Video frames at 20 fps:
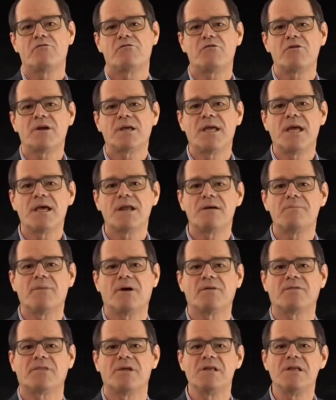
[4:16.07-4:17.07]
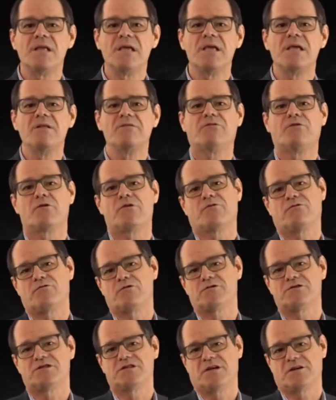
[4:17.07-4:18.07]
Forget about the need for a
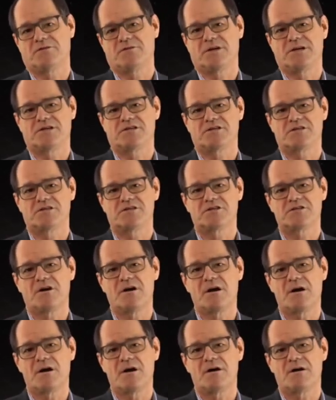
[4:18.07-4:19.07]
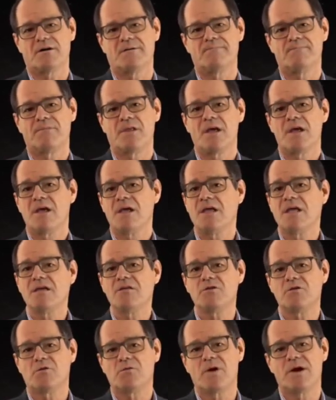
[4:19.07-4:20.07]
first-generation star.
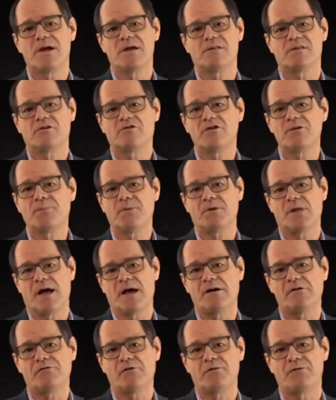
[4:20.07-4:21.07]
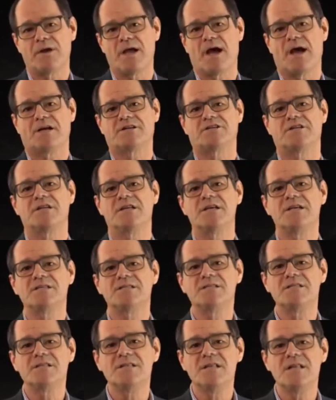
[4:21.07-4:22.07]
Either way, the triple alpha reaction
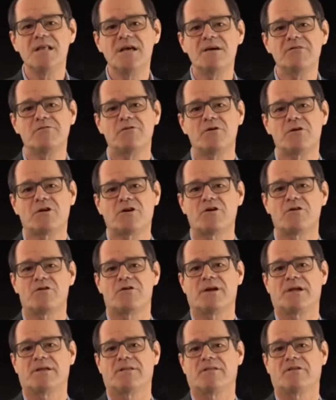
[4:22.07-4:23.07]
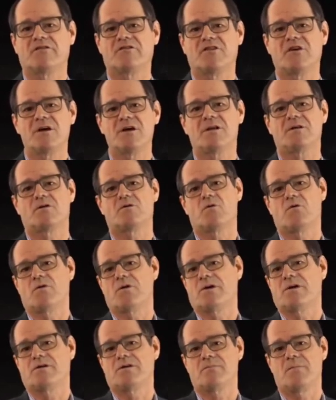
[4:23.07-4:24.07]
is never occurring in the sun
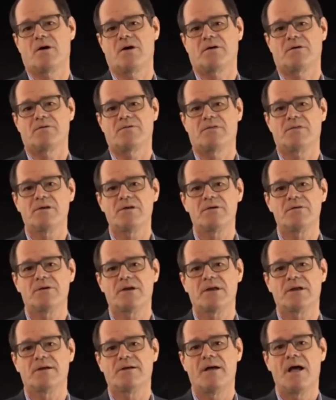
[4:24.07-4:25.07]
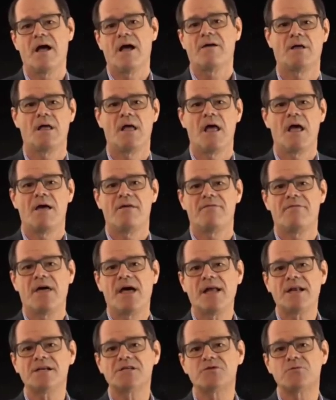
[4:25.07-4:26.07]
according to modern theory.
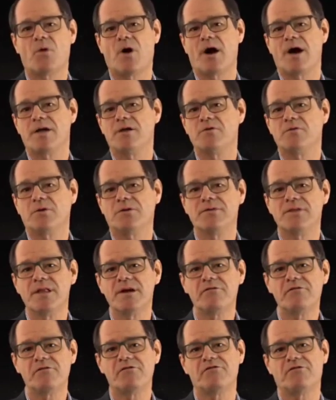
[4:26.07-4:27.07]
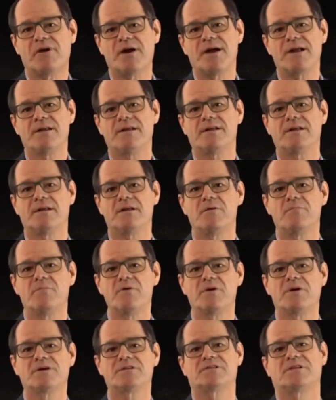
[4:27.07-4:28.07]
That is why you will never find it in a
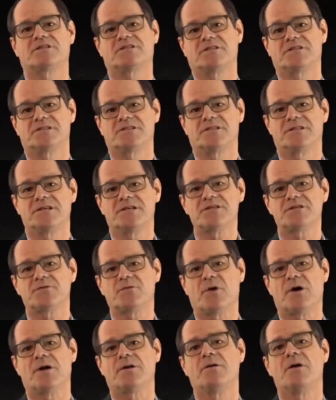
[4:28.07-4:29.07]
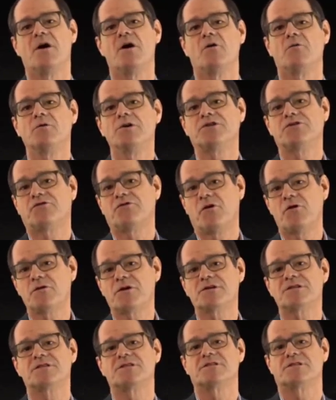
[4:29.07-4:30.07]
book such as this one, which
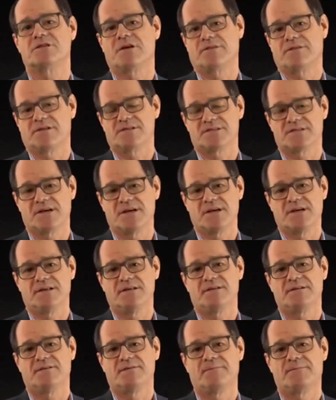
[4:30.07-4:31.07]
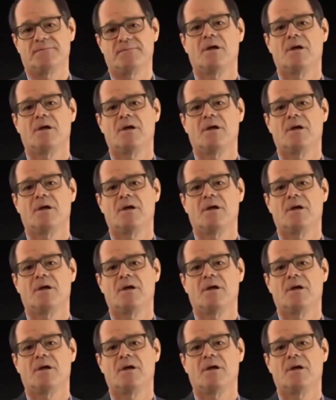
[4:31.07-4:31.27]
focuses on the sun.